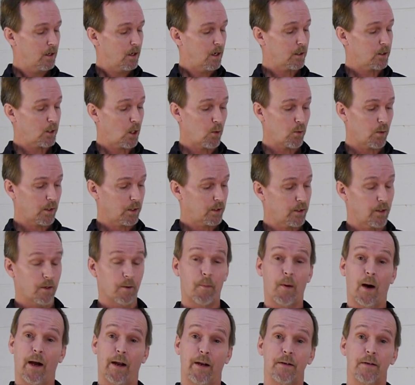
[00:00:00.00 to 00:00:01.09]
A coworker of
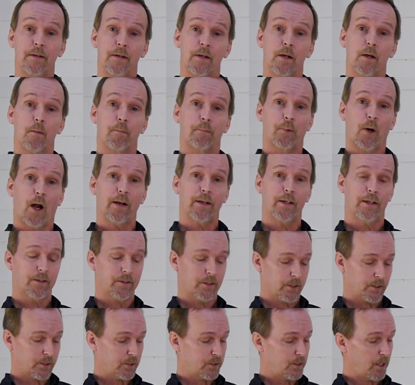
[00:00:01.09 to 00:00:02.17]
mine brought in
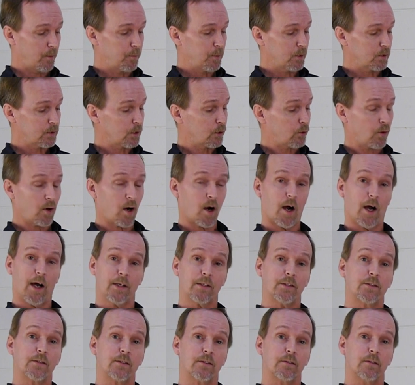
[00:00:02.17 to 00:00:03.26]
this double
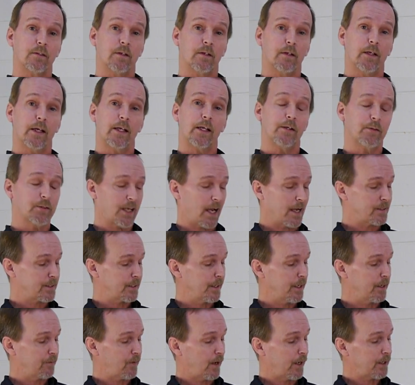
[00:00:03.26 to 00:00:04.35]
cross and he was
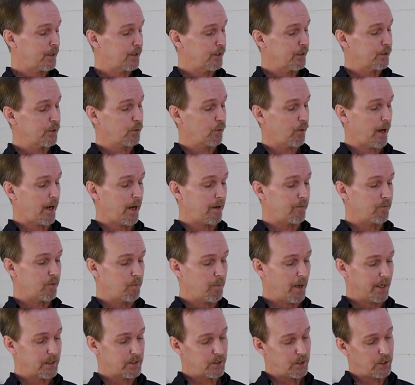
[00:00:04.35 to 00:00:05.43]
asking if I could engrave a
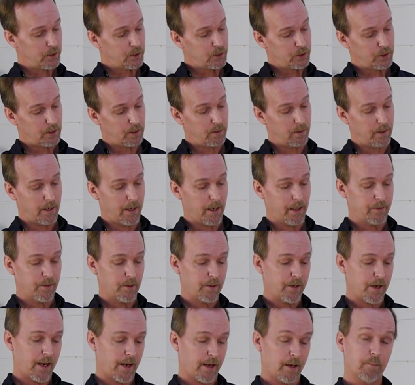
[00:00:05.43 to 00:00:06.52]
message and their
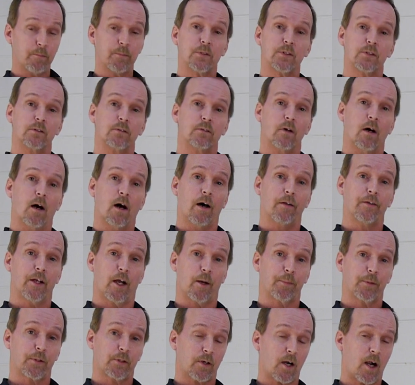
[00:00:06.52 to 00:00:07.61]
names on the
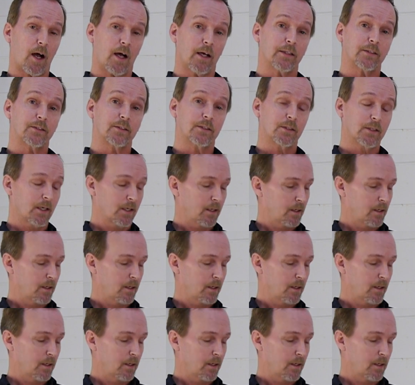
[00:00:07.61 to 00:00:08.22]
upper cross.